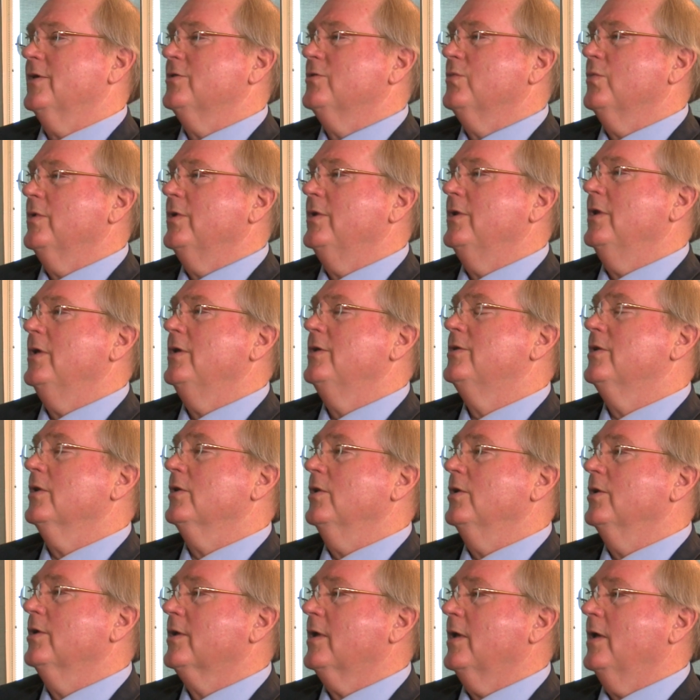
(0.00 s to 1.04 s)
is we need to
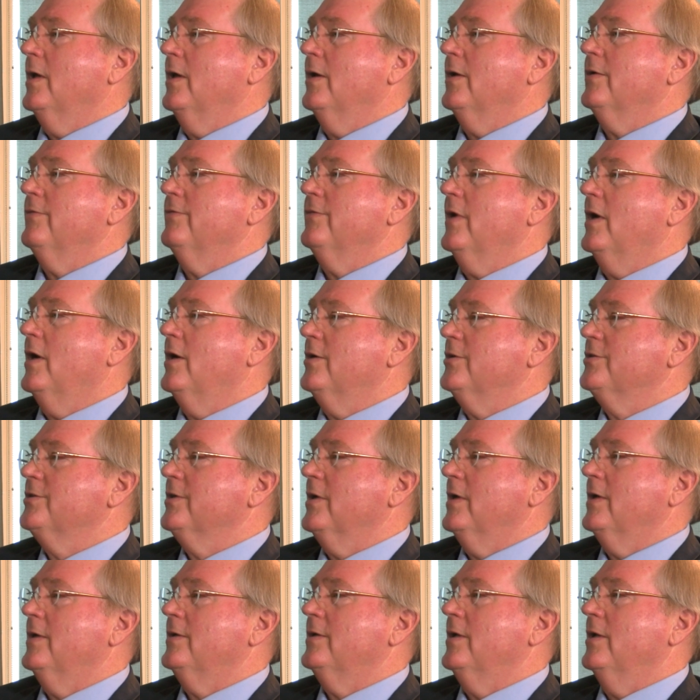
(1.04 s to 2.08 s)
look out of our
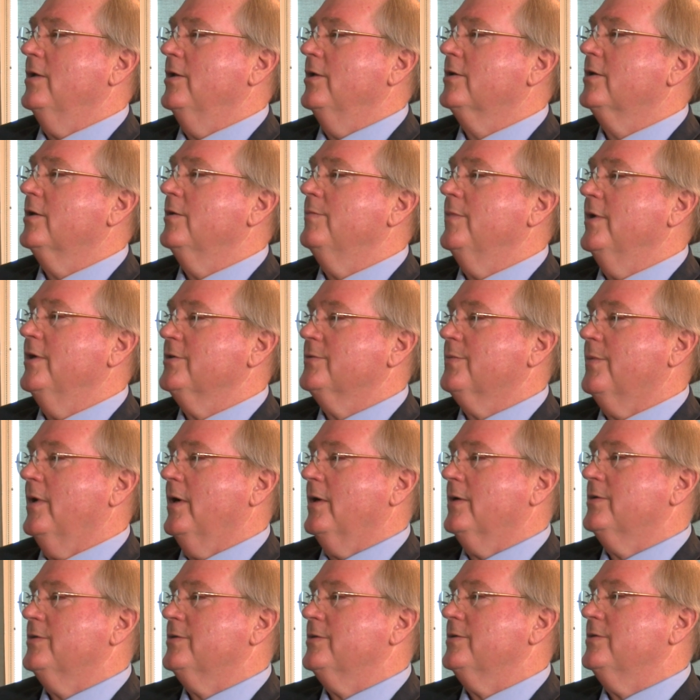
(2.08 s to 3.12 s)
side and look at best
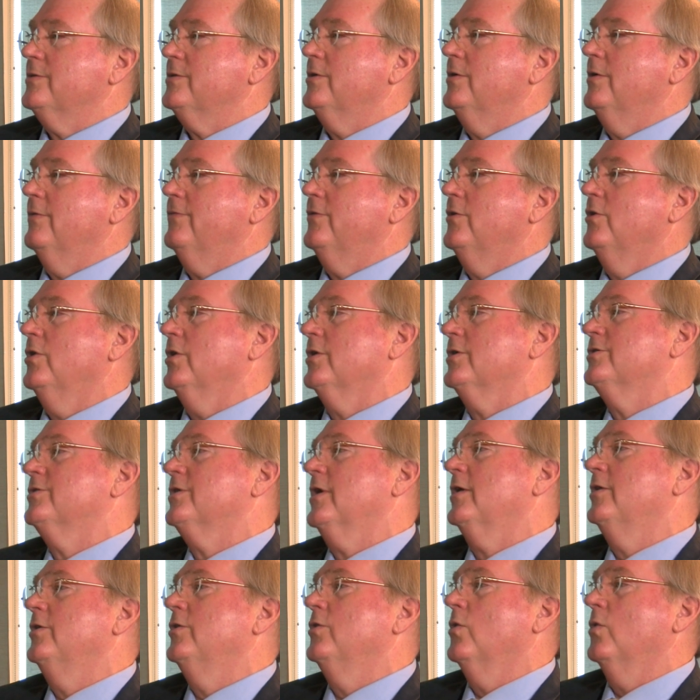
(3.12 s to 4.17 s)
practices. If you look,
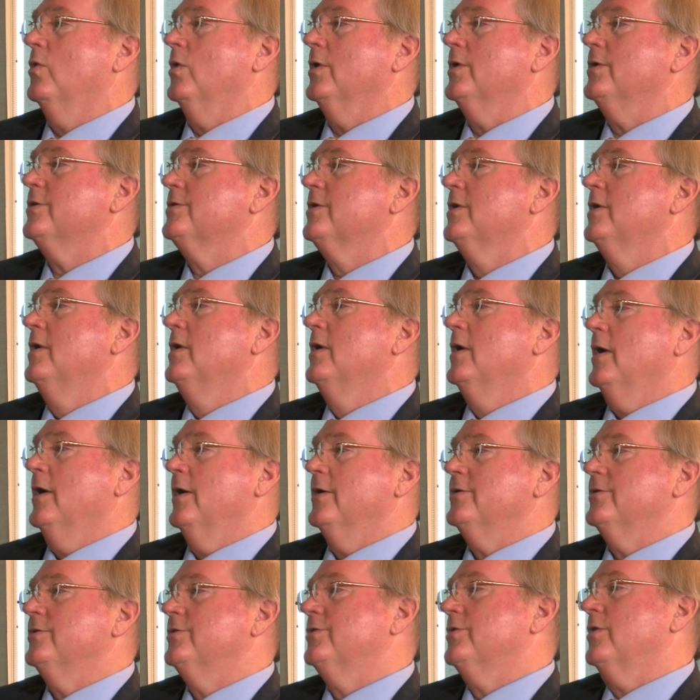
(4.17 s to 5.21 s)
say New Orleans
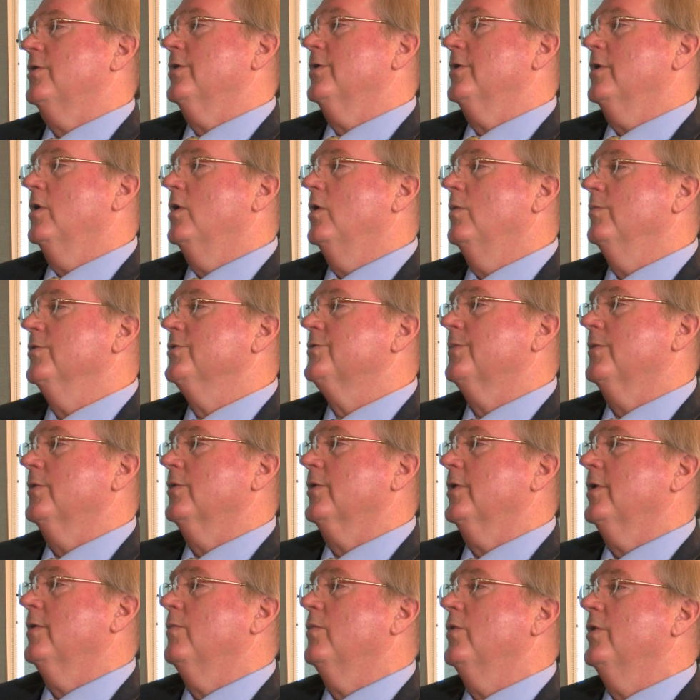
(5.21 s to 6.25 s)
has started a homeless
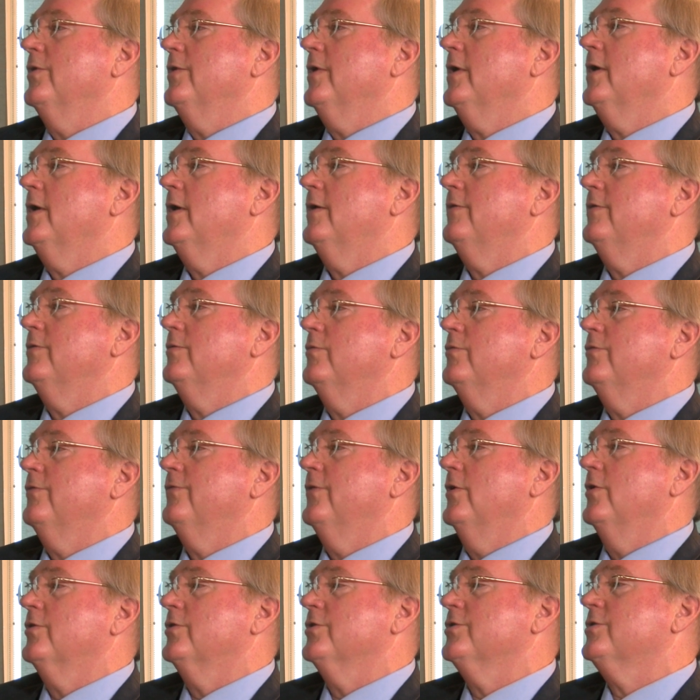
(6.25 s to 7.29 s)
program where they have
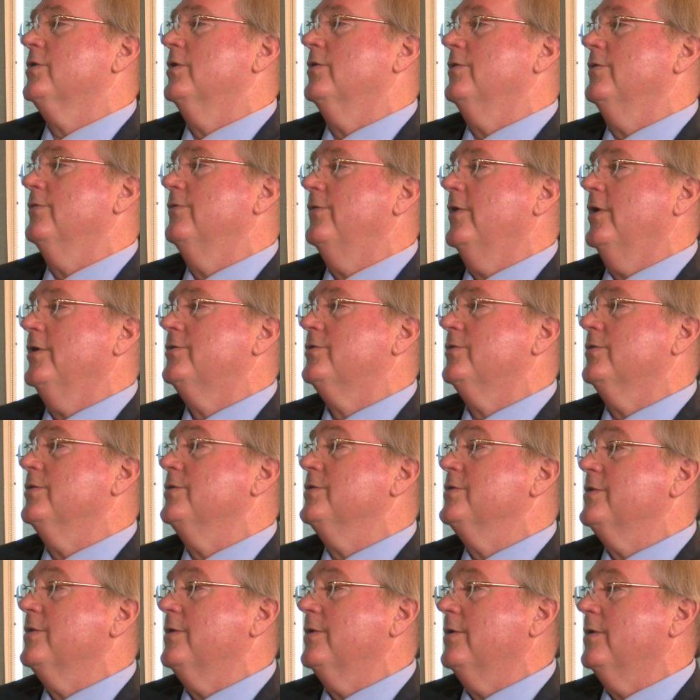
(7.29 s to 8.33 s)
focused on the
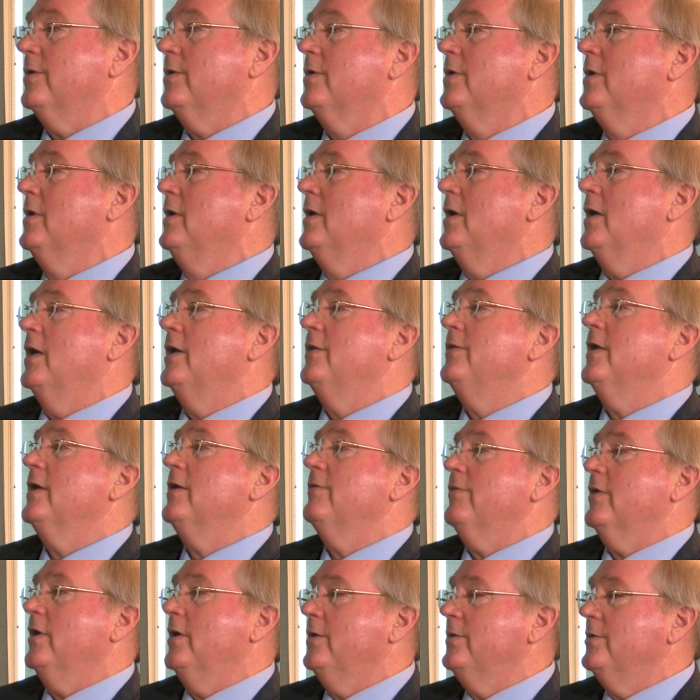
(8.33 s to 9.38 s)
veterans there, and
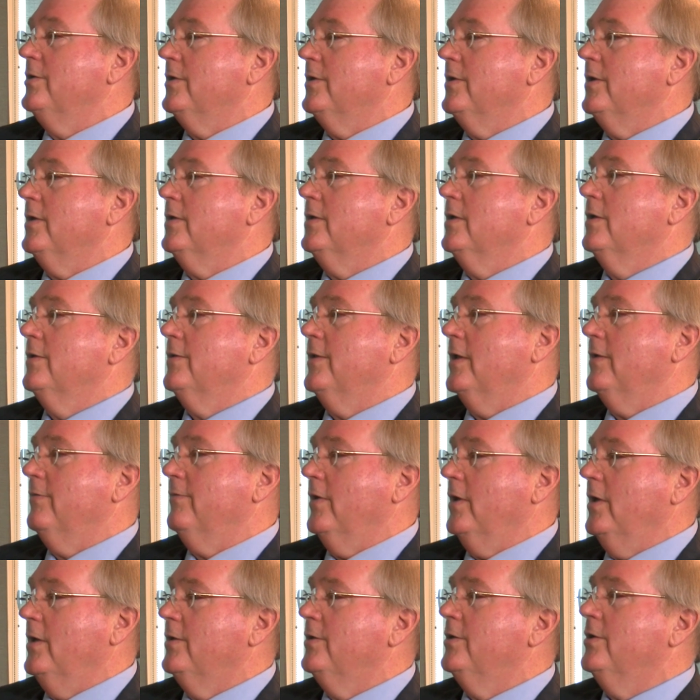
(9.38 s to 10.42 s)
they've ended it. They've
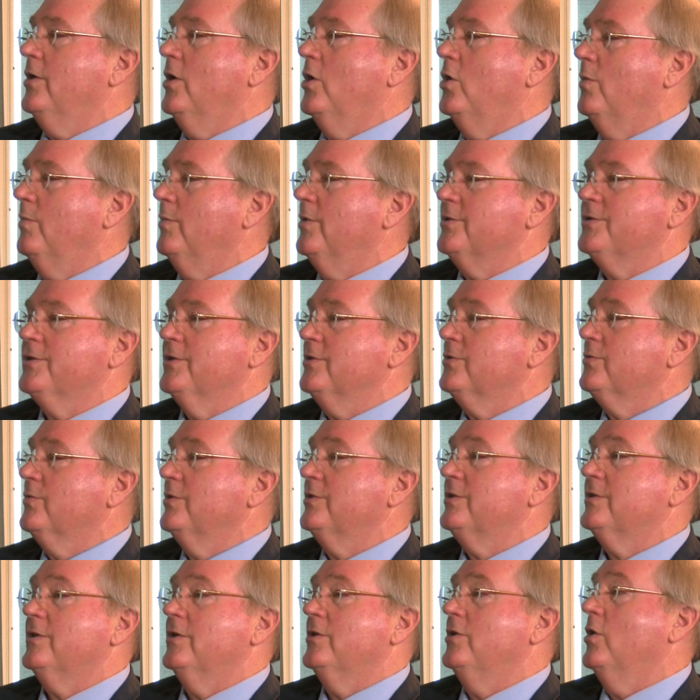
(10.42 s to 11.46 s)
ended homelessness,
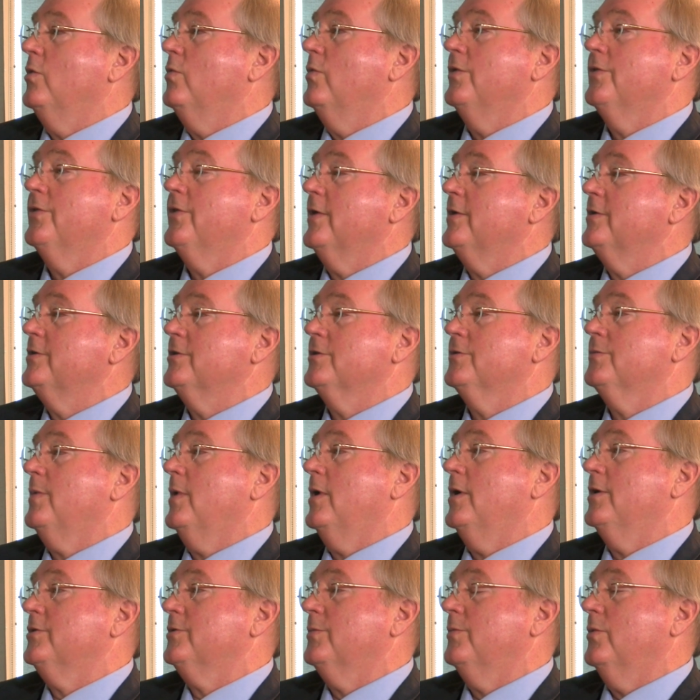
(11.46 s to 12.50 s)
which no one thinks is
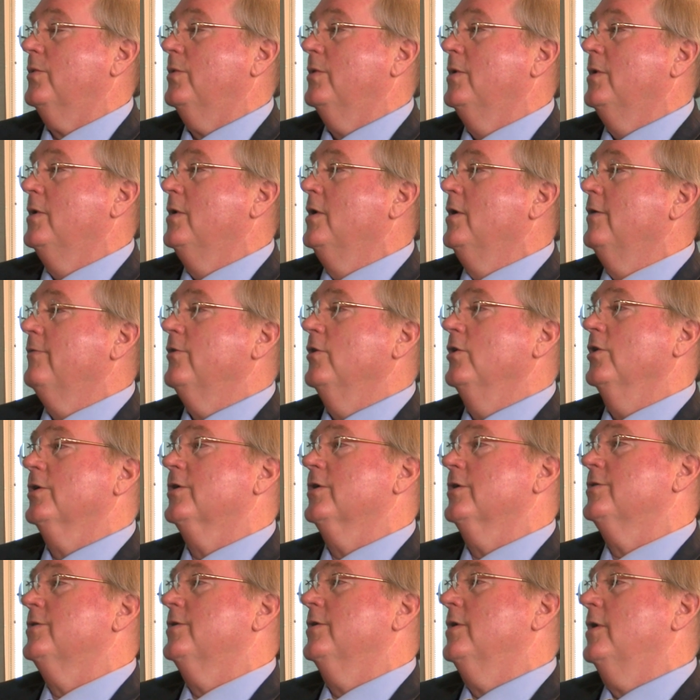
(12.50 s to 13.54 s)
possible. If you look
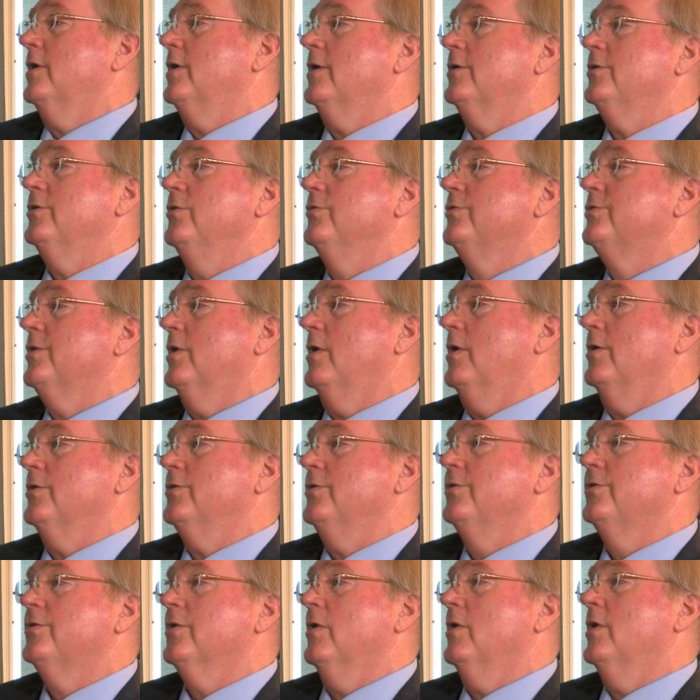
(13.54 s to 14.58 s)
at Utah,
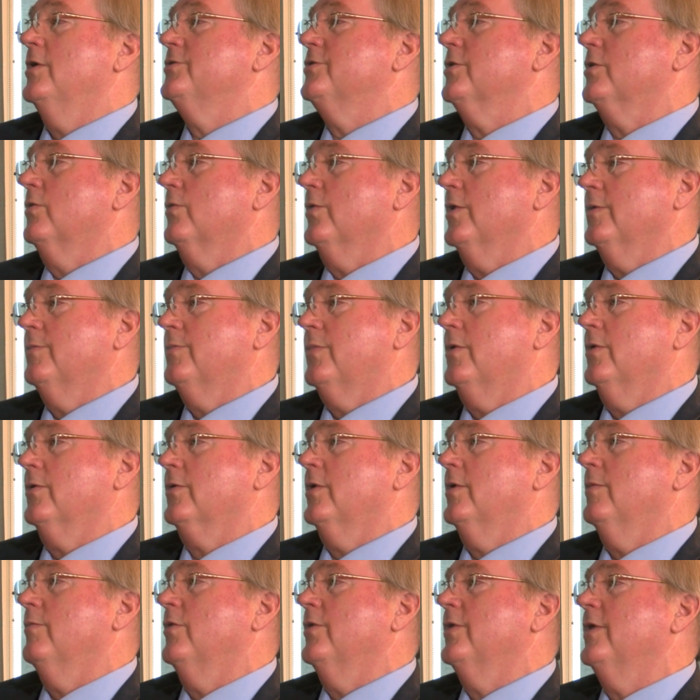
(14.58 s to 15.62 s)
Utah has a great
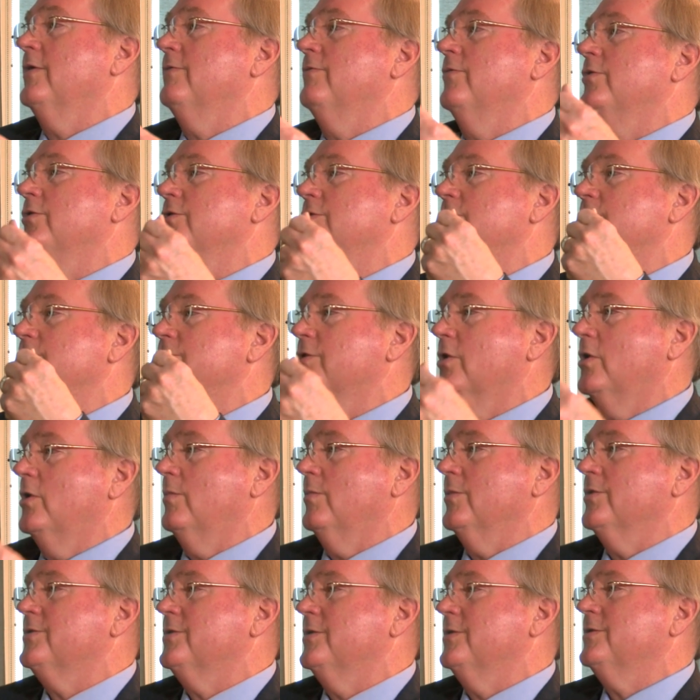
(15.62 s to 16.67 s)
program where they've reduced
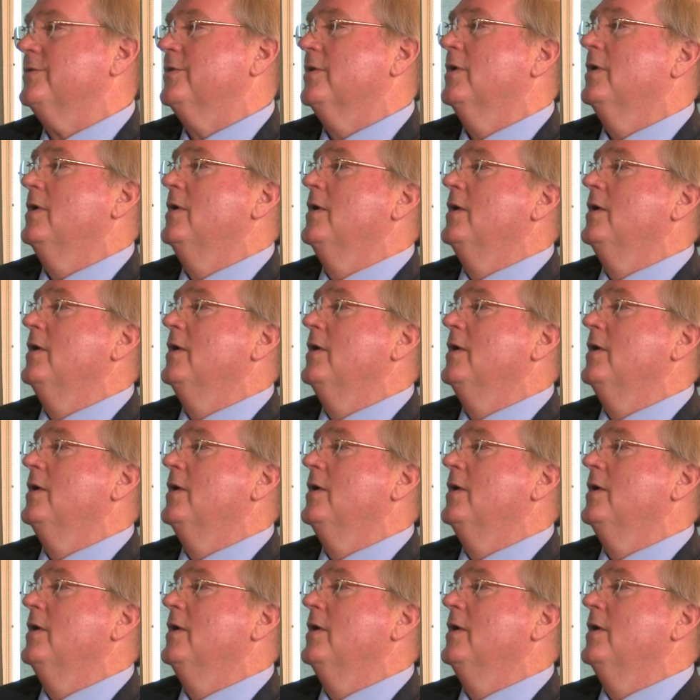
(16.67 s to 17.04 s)
homelessness.